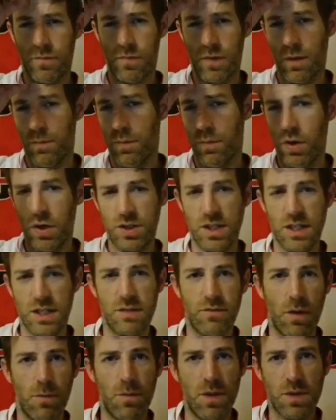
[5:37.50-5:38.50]
Apologies
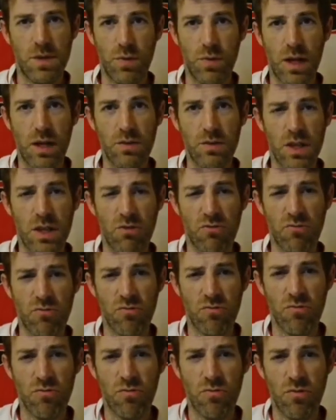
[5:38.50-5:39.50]
if I mispronounce it.
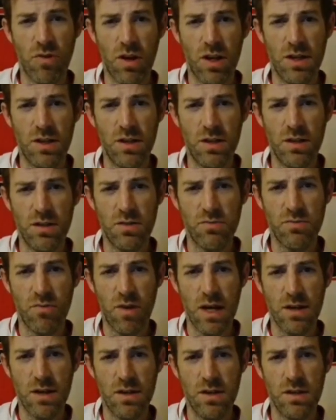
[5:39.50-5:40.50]
Reinders,
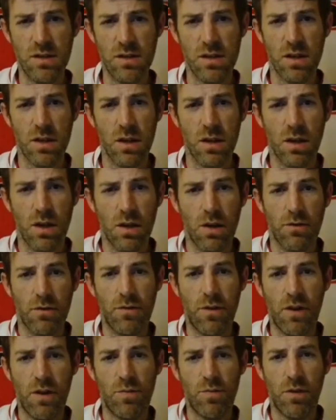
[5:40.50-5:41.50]

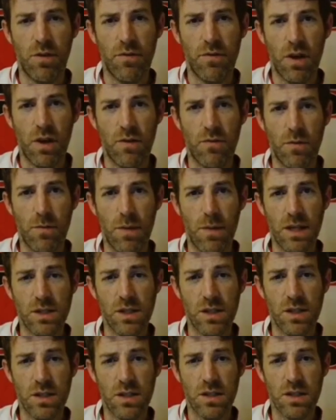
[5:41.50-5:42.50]
5.5 at
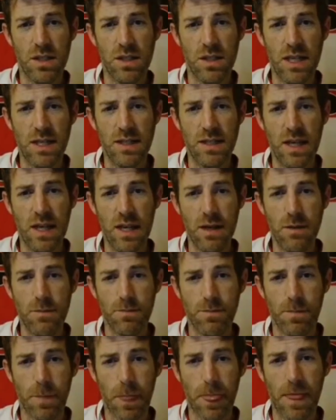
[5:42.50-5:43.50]
Manchester City.
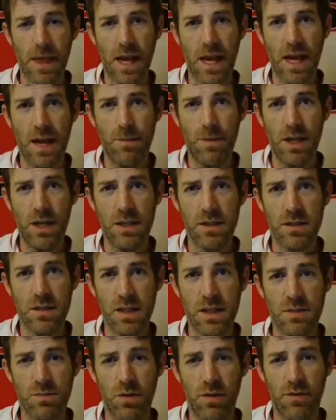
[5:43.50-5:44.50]
Ahmad,
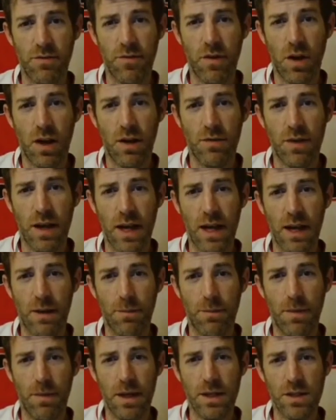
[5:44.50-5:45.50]
6.5 at
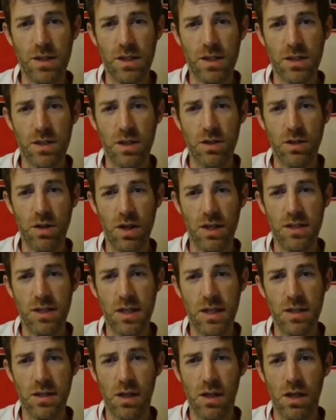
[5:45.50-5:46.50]
Manchester
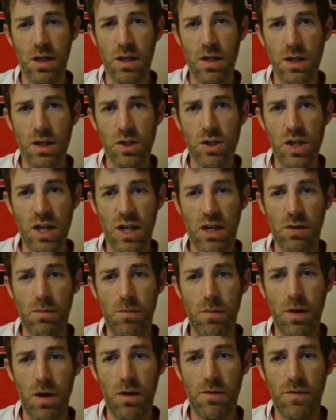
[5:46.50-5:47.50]
United. Jacob
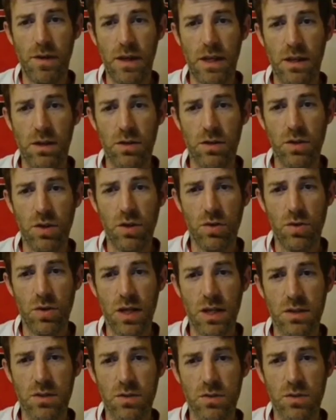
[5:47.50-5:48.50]
Murphy at
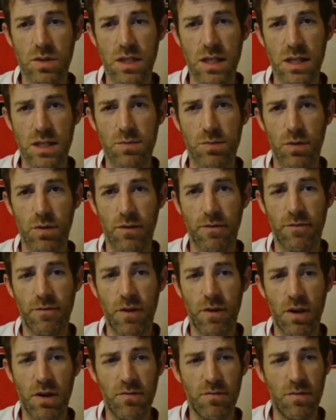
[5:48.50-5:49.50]
Newcastle,
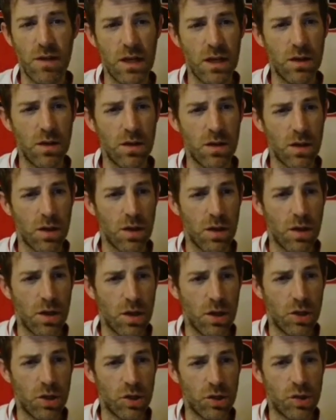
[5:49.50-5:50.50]
6.5 million.
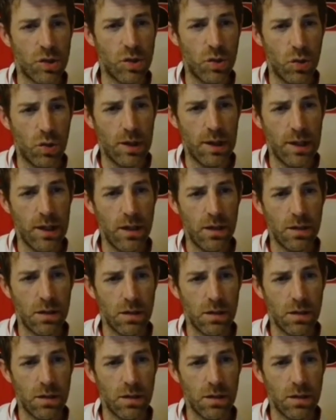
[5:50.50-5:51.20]
And Doy